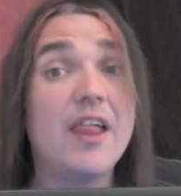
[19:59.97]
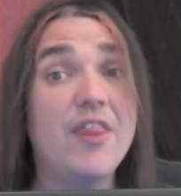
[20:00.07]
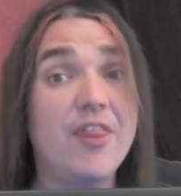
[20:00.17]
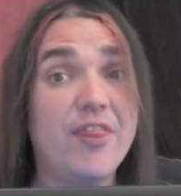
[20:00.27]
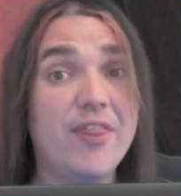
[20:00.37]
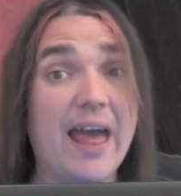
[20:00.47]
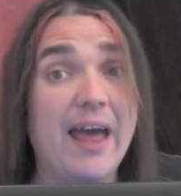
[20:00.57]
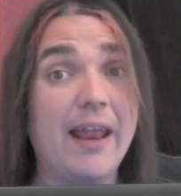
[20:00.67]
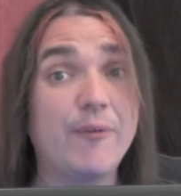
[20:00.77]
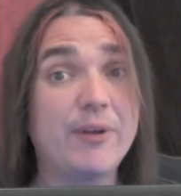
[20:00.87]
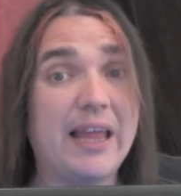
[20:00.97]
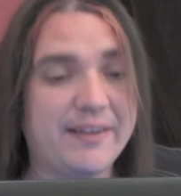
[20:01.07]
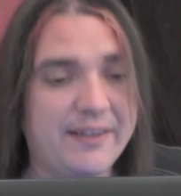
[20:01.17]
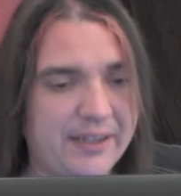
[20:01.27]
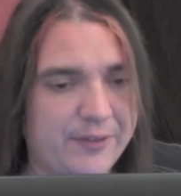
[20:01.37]
That I would
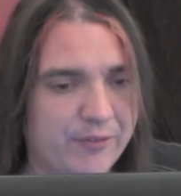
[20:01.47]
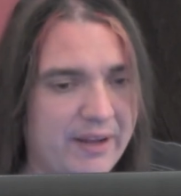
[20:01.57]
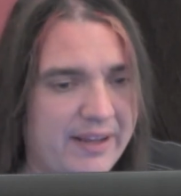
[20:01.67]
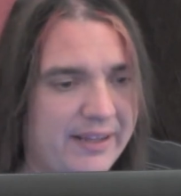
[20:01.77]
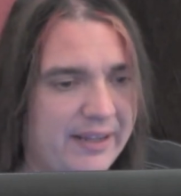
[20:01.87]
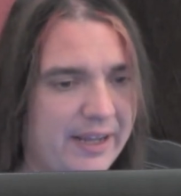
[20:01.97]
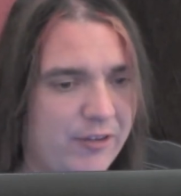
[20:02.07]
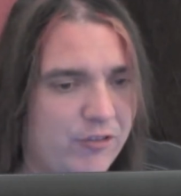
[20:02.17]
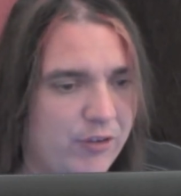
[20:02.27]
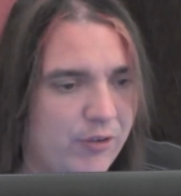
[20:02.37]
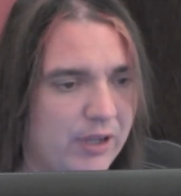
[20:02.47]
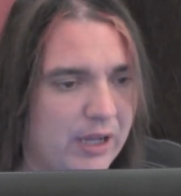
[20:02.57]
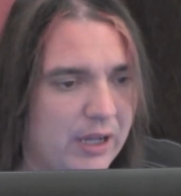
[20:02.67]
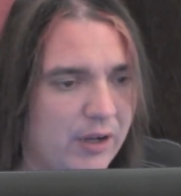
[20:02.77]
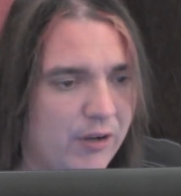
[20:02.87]
to get the radiation
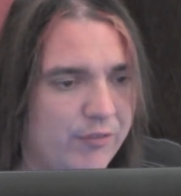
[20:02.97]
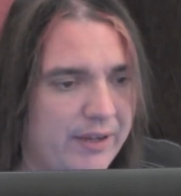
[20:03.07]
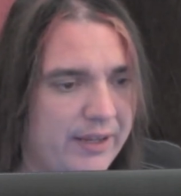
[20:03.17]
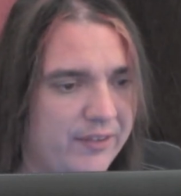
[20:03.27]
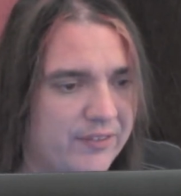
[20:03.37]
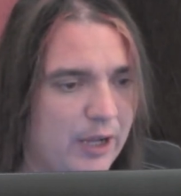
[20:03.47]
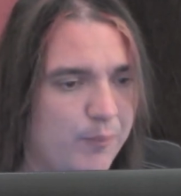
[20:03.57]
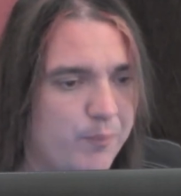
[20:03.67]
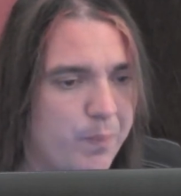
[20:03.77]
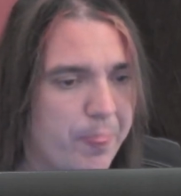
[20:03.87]
readings on.